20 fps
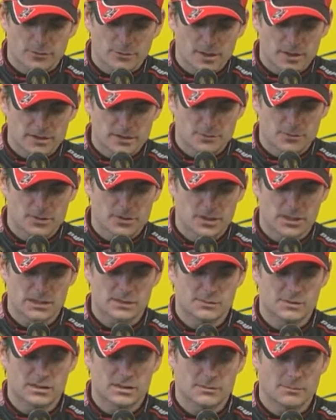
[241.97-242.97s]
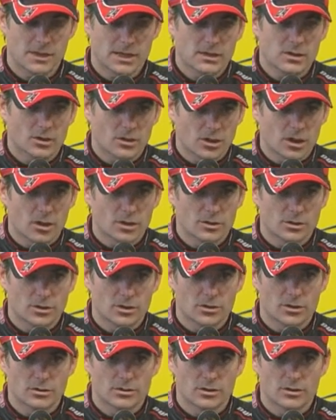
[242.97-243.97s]
We made some adjustments to make our car
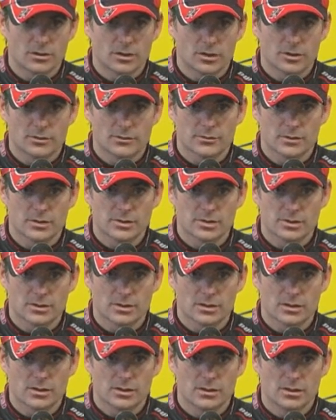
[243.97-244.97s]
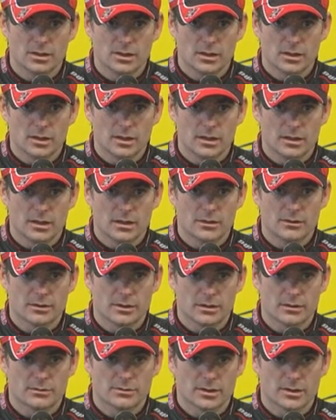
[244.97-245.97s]
good on the restart
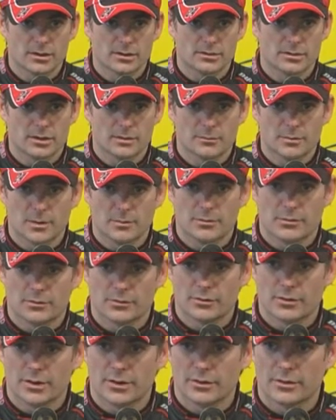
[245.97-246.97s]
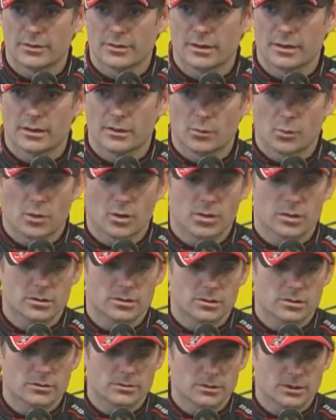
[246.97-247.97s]
and try to jump up through there, and it
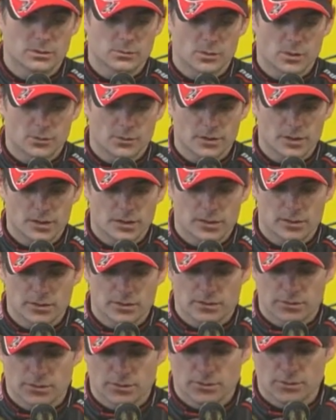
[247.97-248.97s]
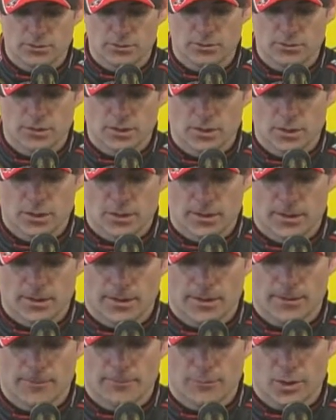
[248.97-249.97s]
worked. It did what we needed it to do,
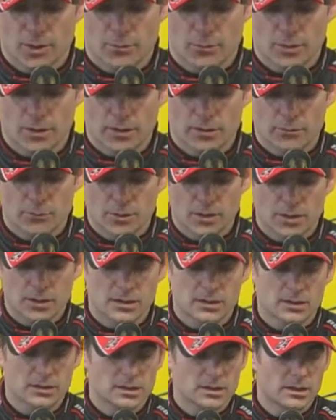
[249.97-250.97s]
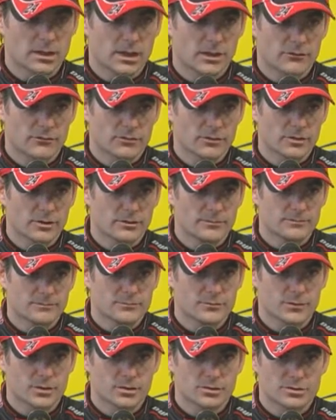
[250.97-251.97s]
but we needed to get out
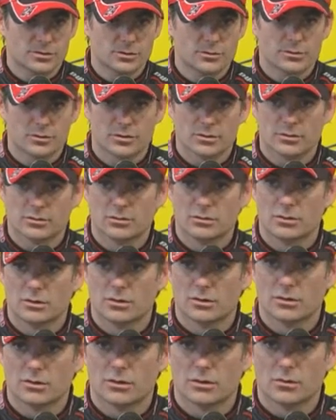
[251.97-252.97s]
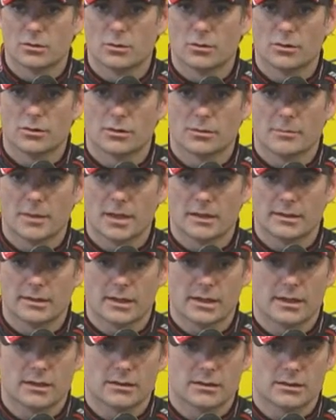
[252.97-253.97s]
front sooner in order to
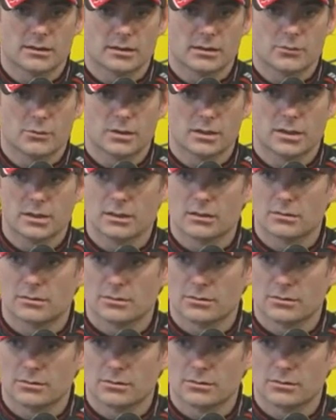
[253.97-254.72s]
maintain, and we didn't.